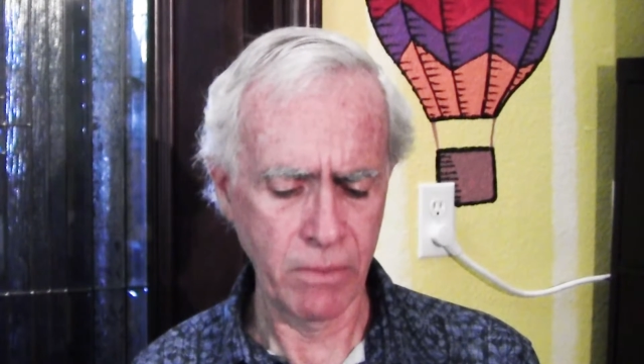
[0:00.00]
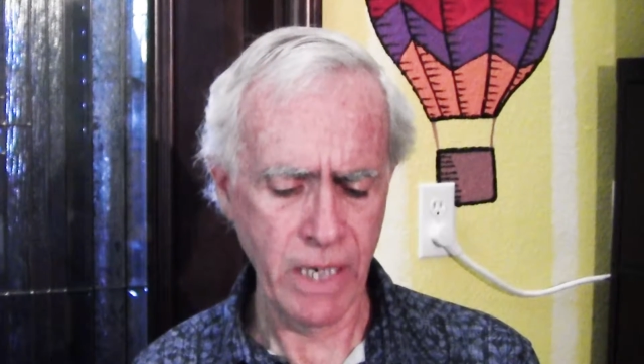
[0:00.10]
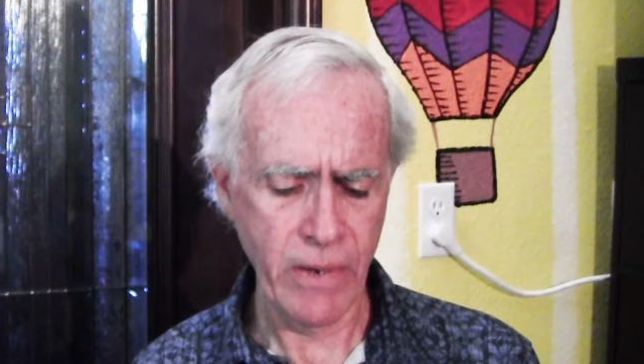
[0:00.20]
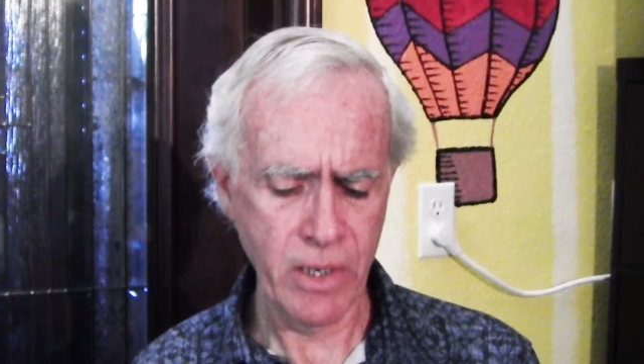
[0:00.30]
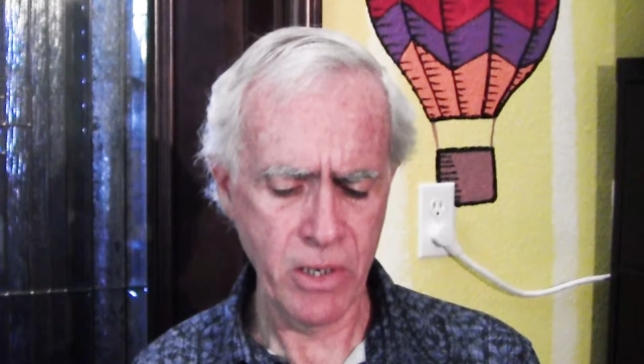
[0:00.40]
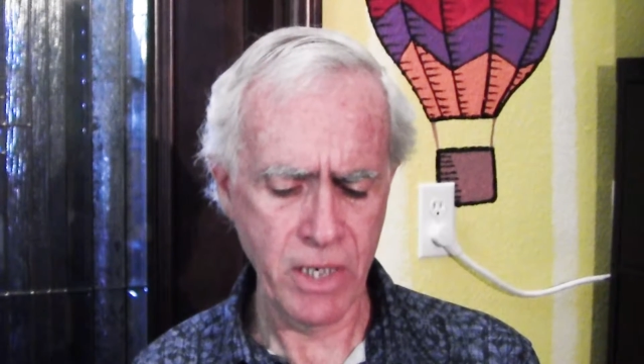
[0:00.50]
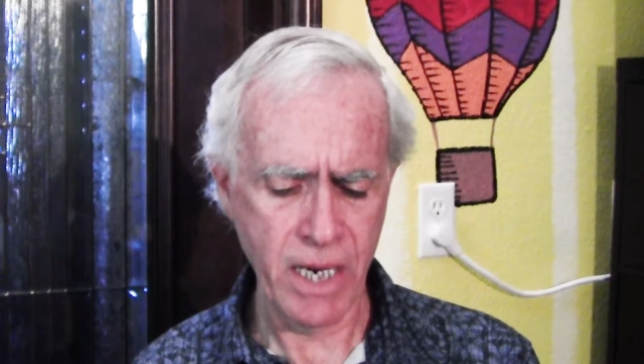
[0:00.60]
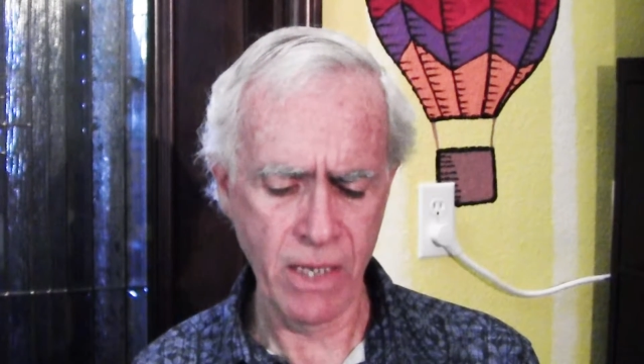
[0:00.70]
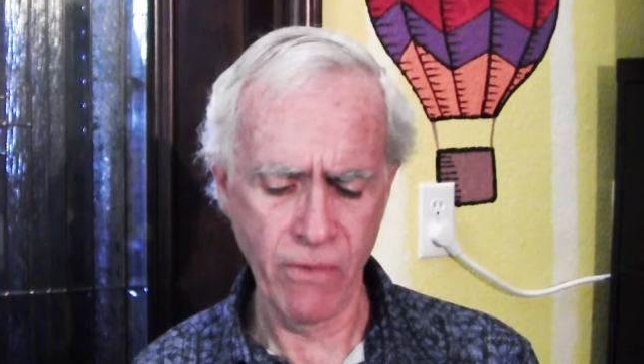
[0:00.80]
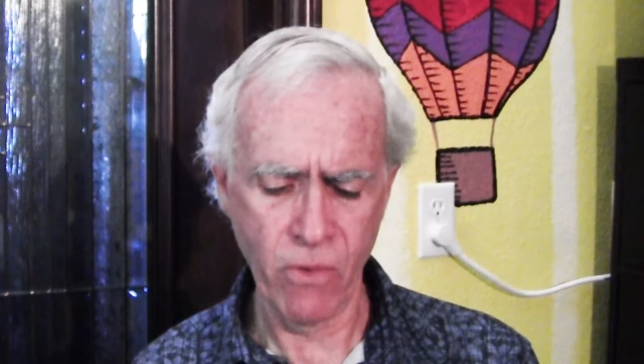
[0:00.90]
Now I
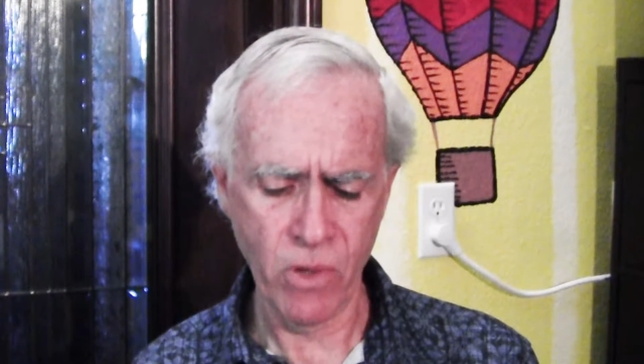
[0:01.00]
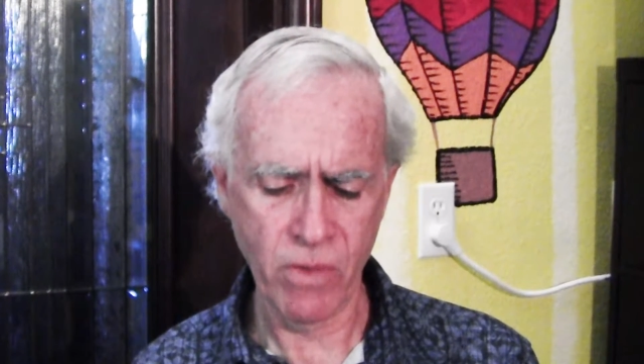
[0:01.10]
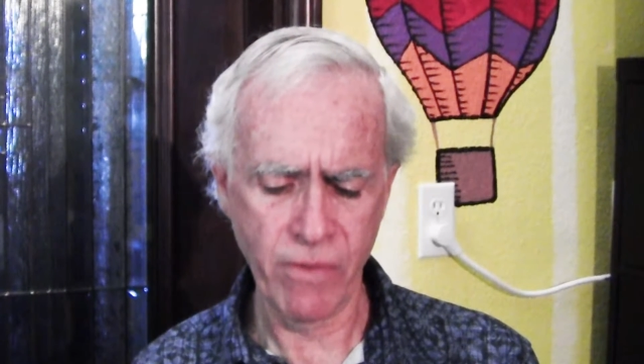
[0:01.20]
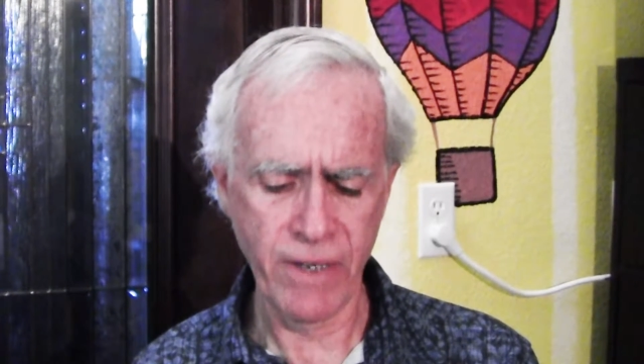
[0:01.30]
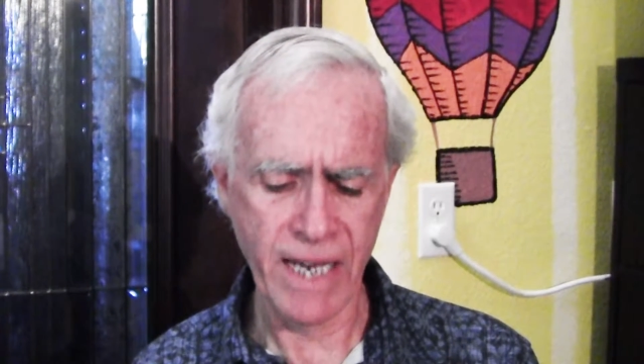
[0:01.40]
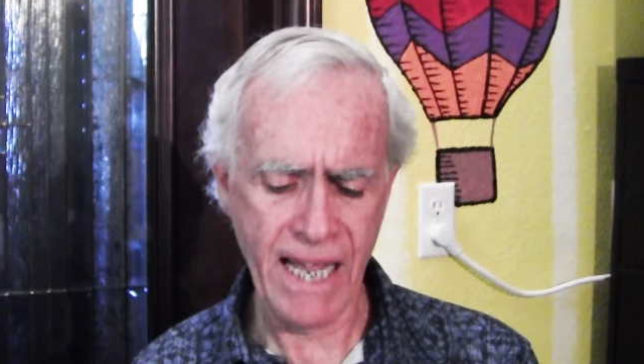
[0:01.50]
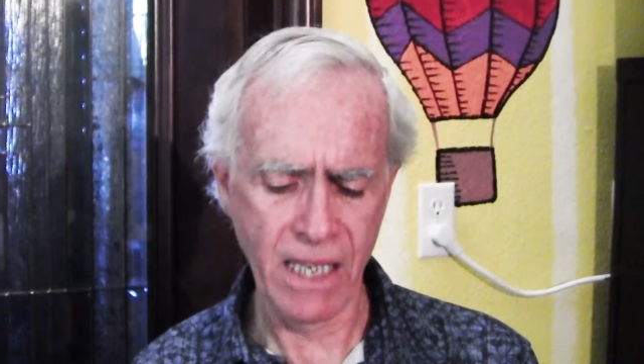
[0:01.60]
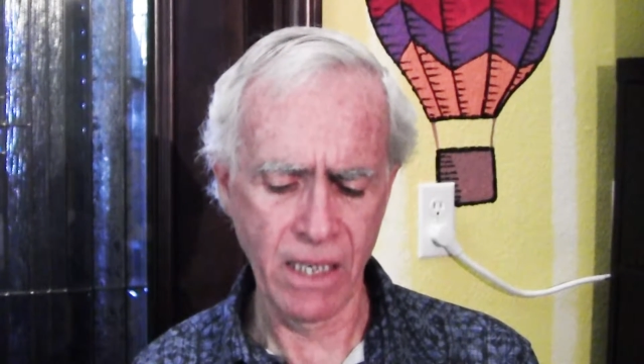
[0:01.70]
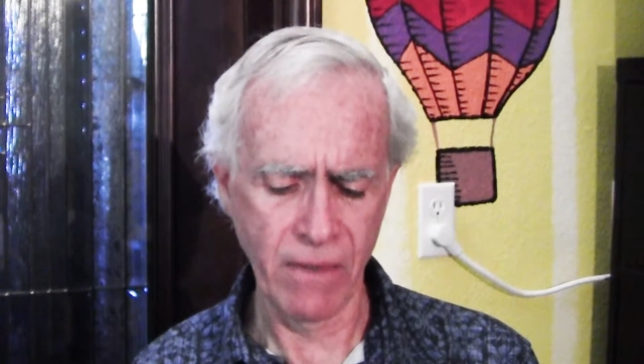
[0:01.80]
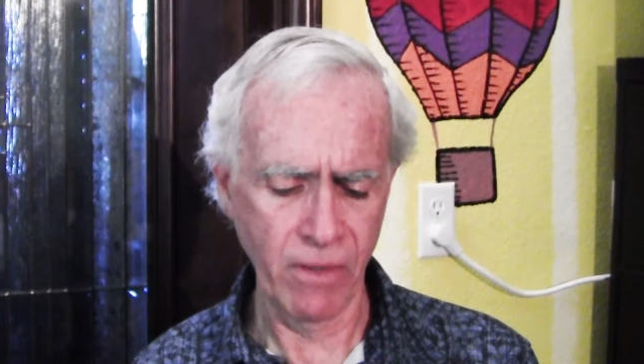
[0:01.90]
understand the forceful
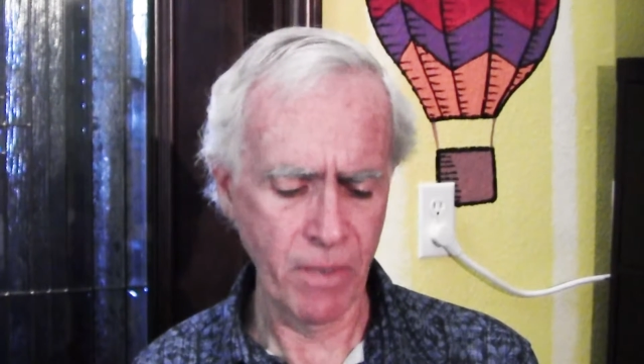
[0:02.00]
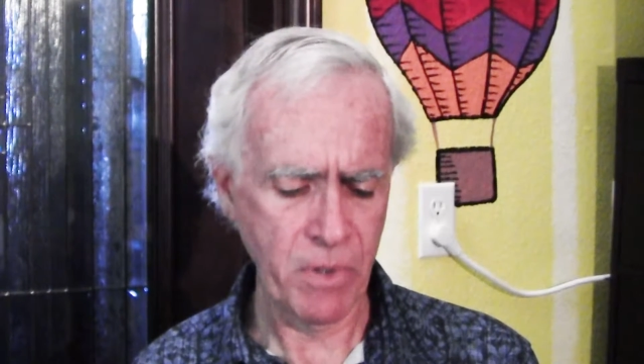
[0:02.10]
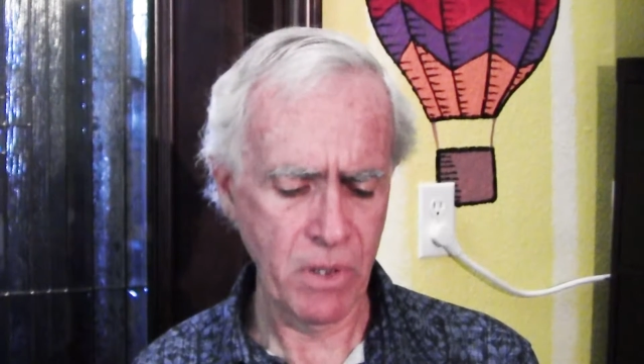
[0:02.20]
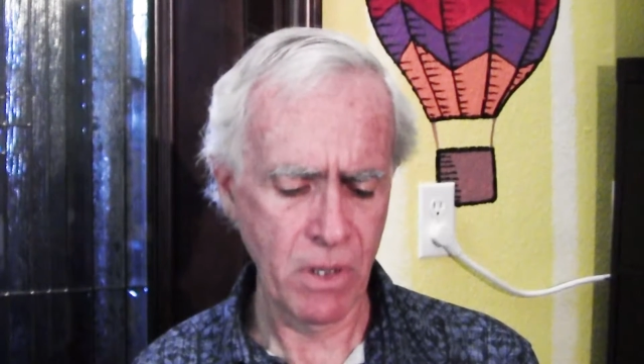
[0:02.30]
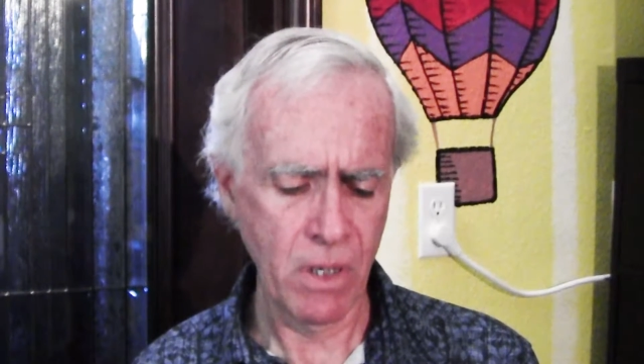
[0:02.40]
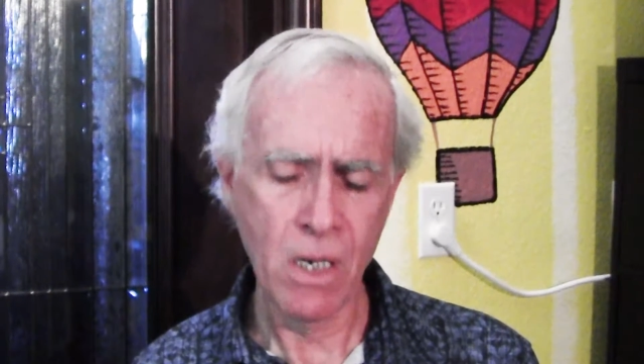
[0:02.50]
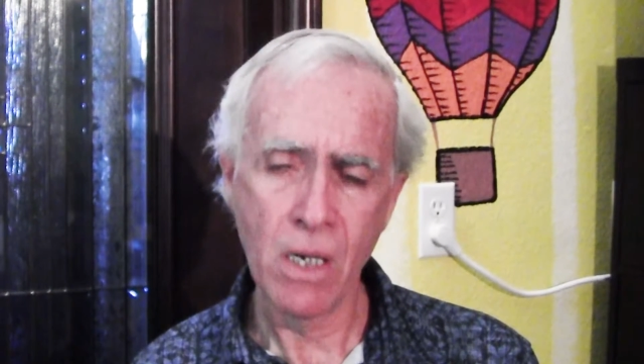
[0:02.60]
finality of lips